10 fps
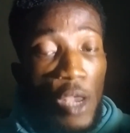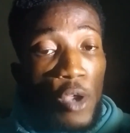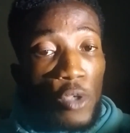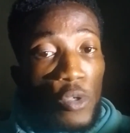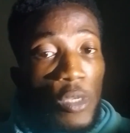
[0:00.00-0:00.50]

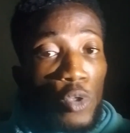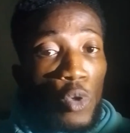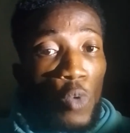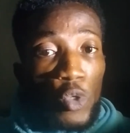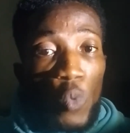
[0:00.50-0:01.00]
So you need to know
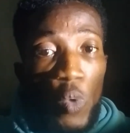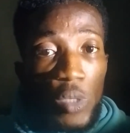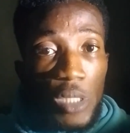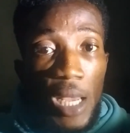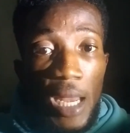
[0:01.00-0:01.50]
what you want.
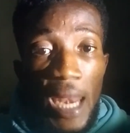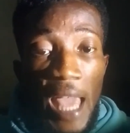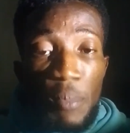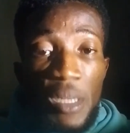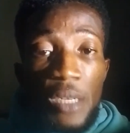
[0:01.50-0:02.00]

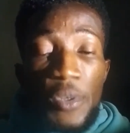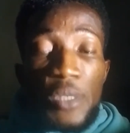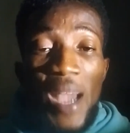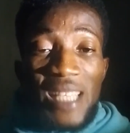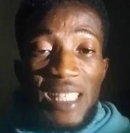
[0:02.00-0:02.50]
Like me, the reason why
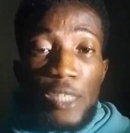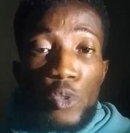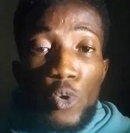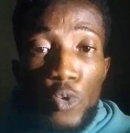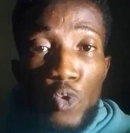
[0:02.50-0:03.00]
I stick to
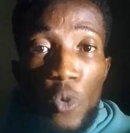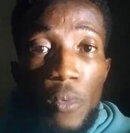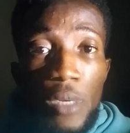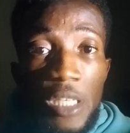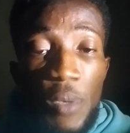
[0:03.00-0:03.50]
YouTube
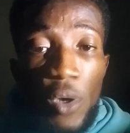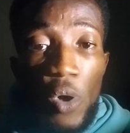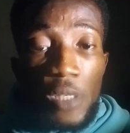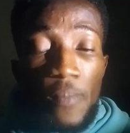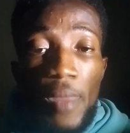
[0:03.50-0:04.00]
is because